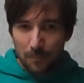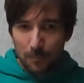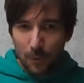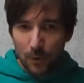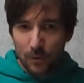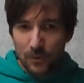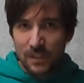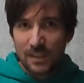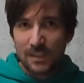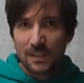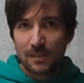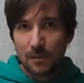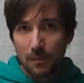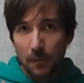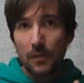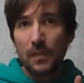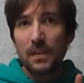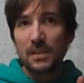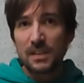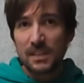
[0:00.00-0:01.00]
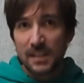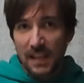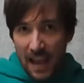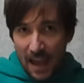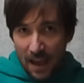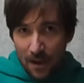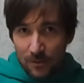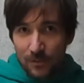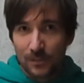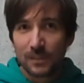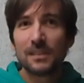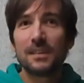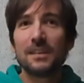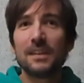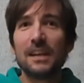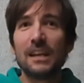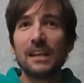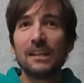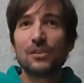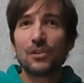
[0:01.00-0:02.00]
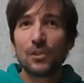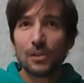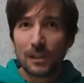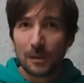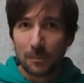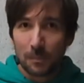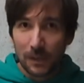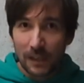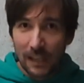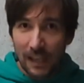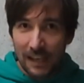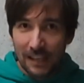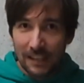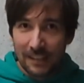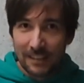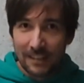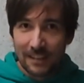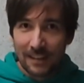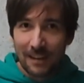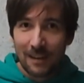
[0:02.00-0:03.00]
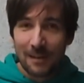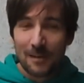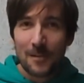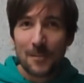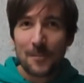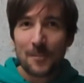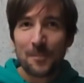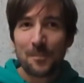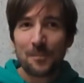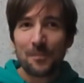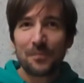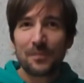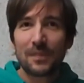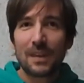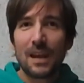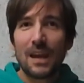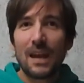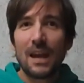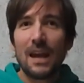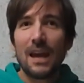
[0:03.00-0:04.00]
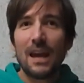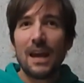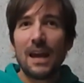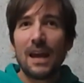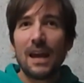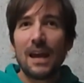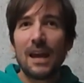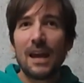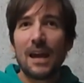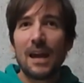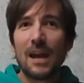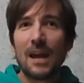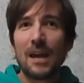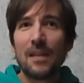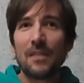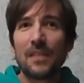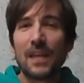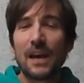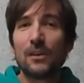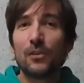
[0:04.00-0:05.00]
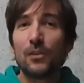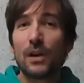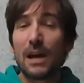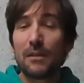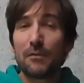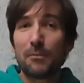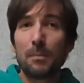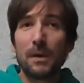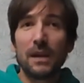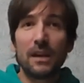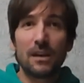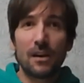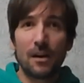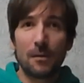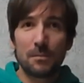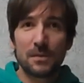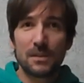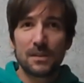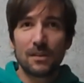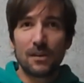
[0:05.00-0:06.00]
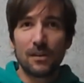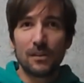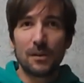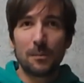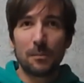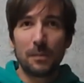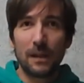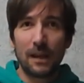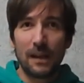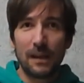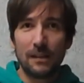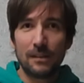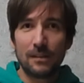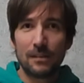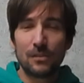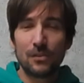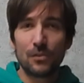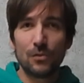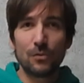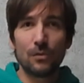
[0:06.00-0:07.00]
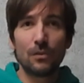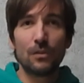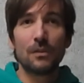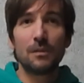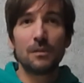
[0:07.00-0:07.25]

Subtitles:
puts the sound into the plate, and then you have pickups on the plate to